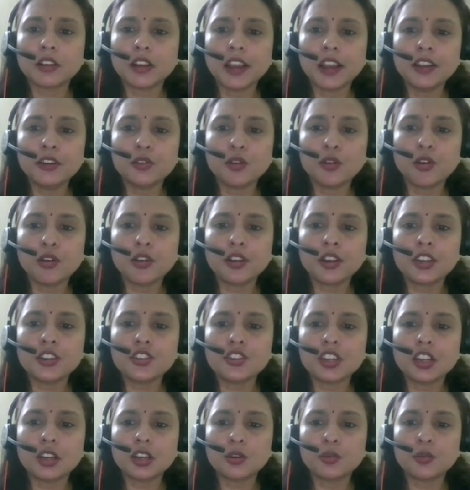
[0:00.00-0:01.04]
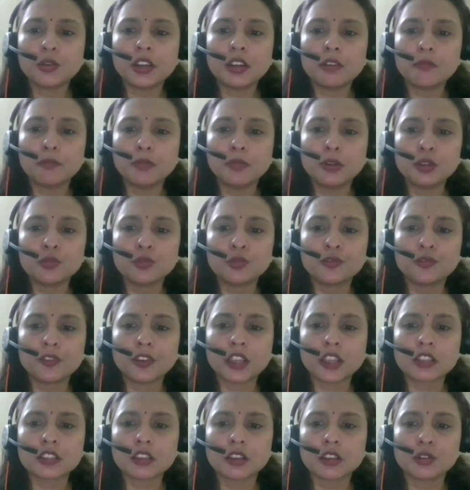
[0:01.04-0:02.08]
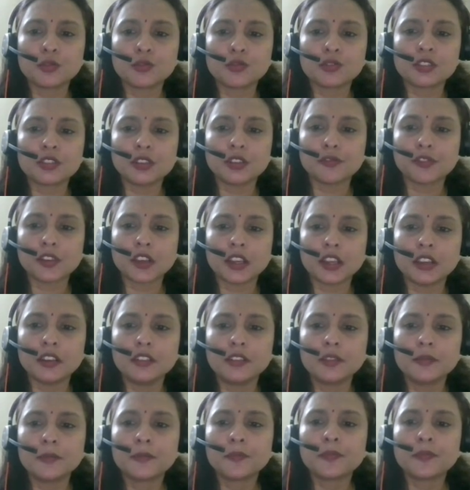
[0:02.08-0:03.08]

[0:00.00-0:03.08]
red, orange, yellow, and blue flex algos defined.